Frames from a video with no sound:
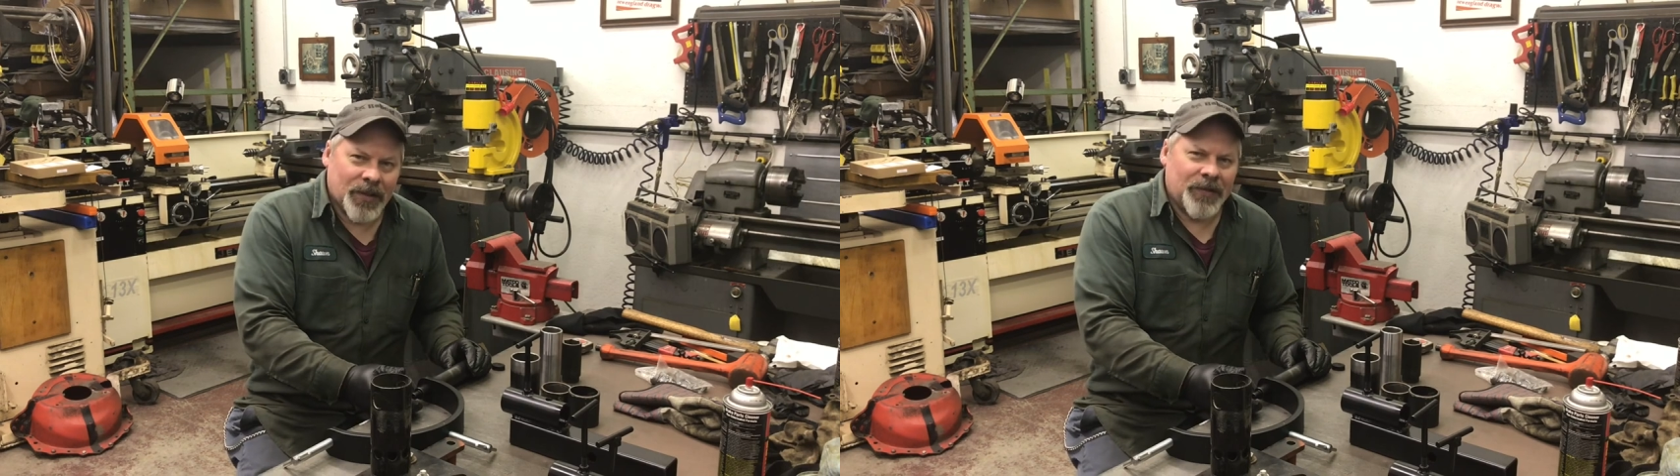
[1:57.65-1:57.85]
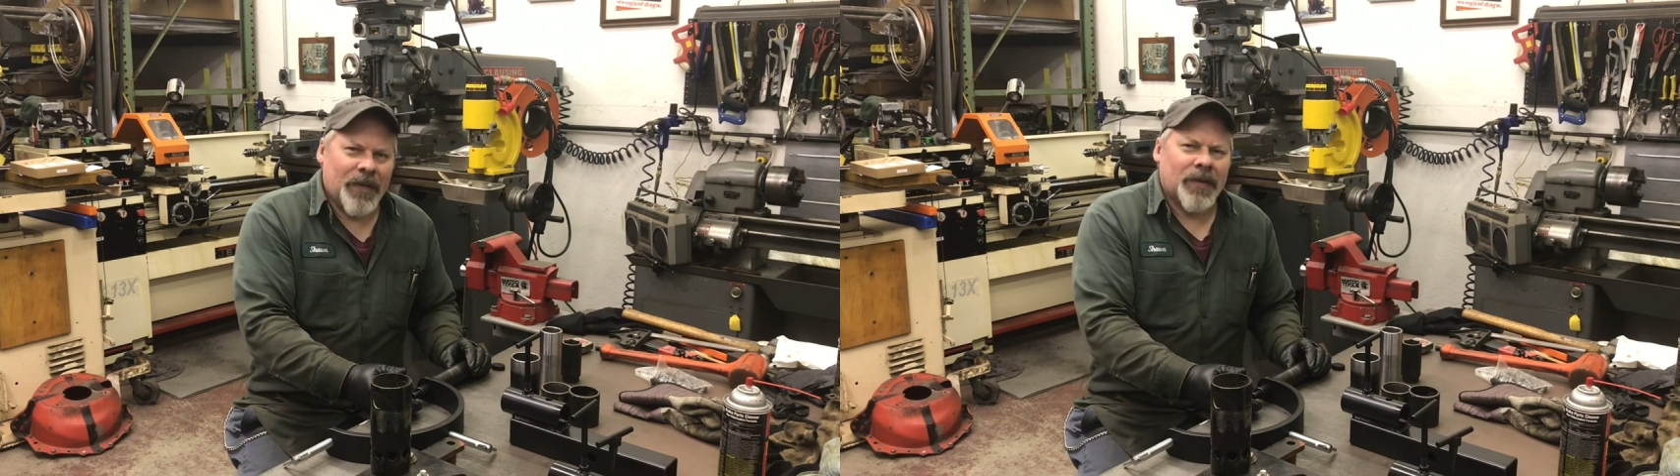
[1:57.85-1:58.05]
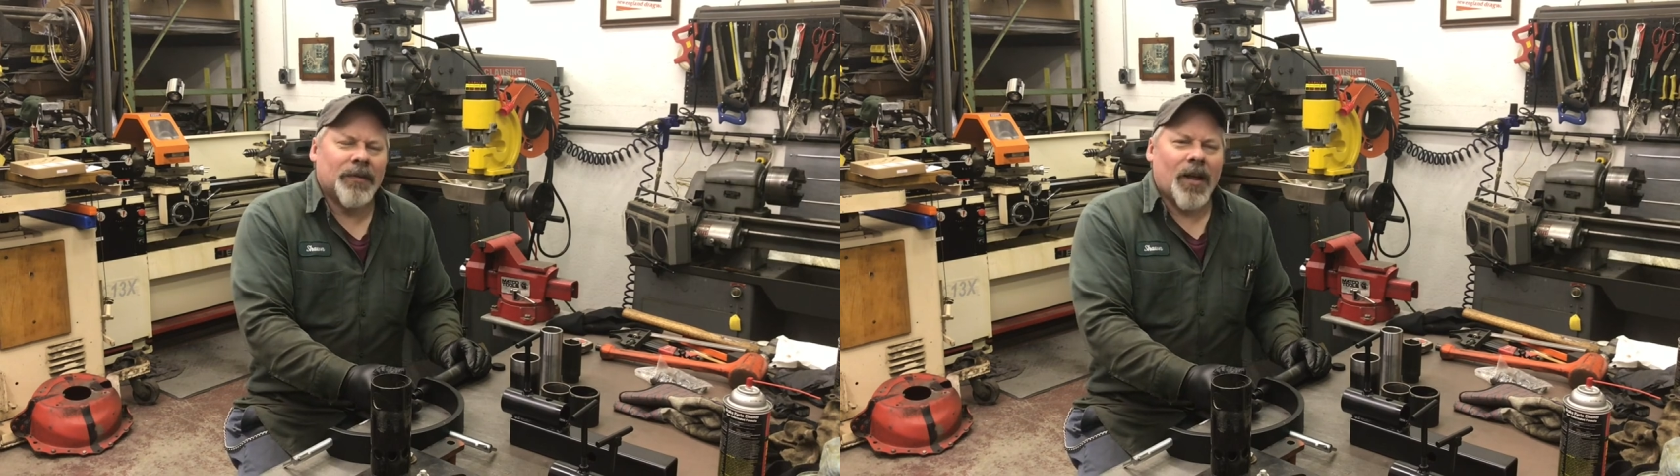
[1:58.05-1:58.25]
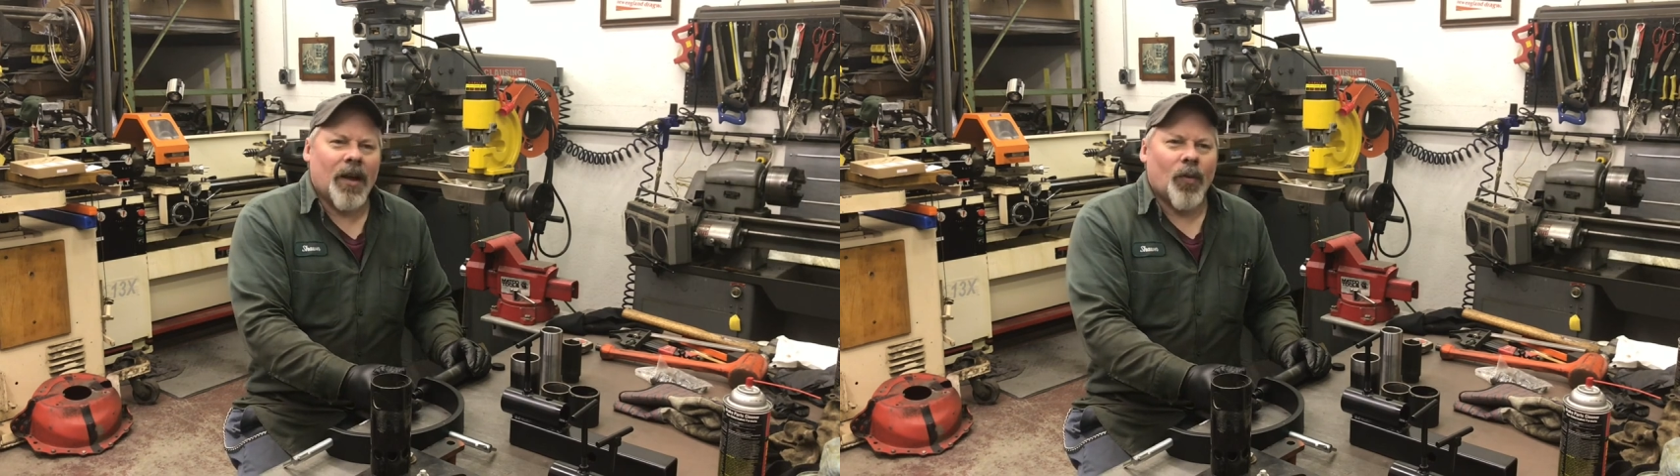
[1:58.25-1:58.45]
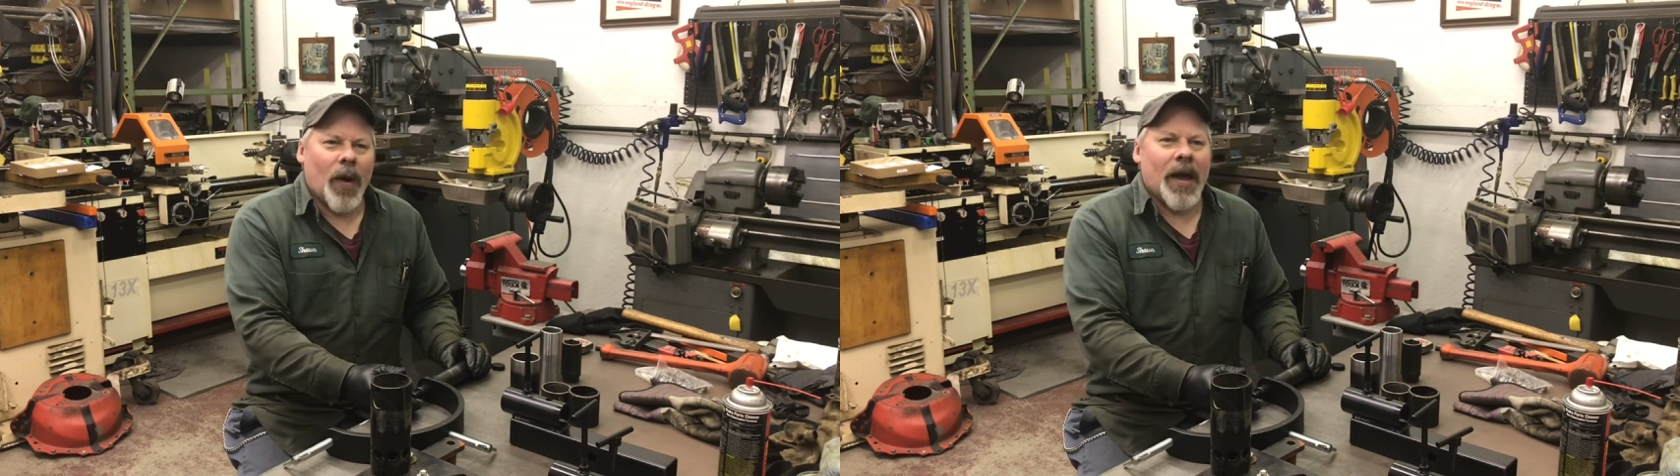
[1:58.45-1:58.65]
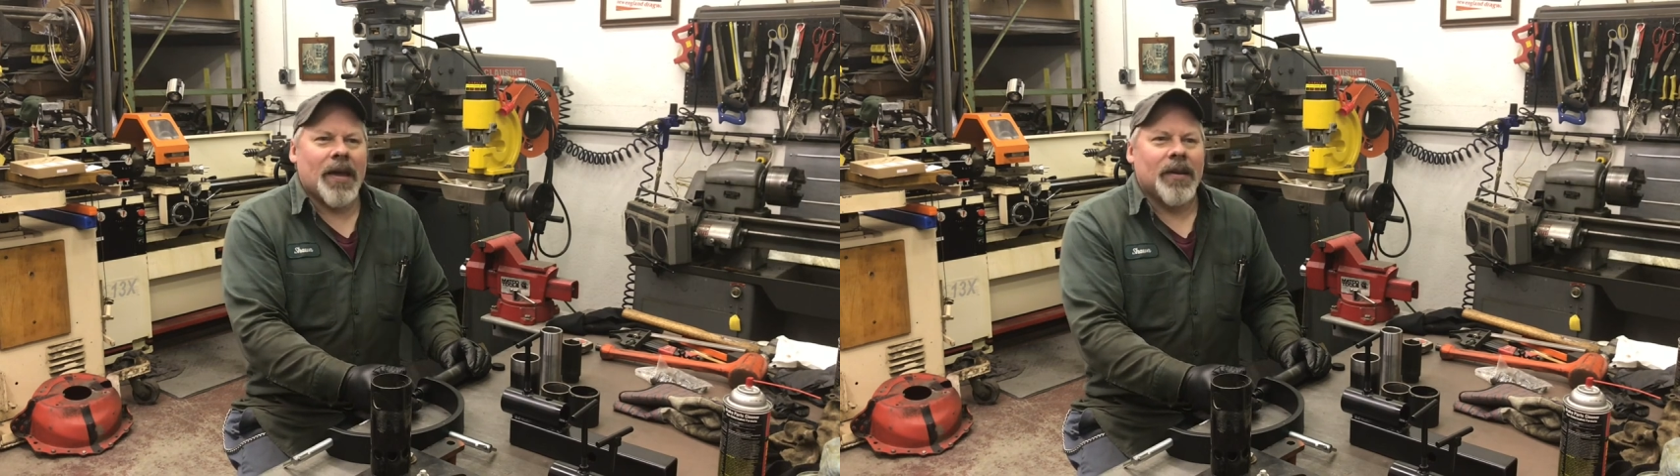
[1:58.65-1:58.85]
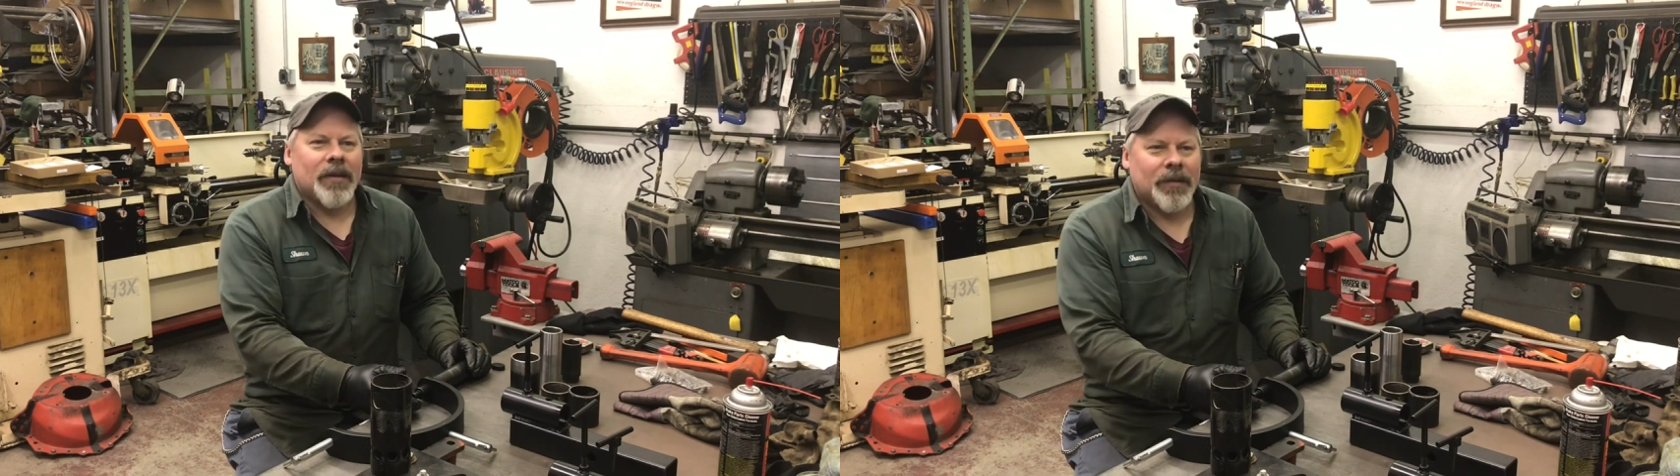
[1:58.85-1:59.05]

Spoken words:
I've given a lot away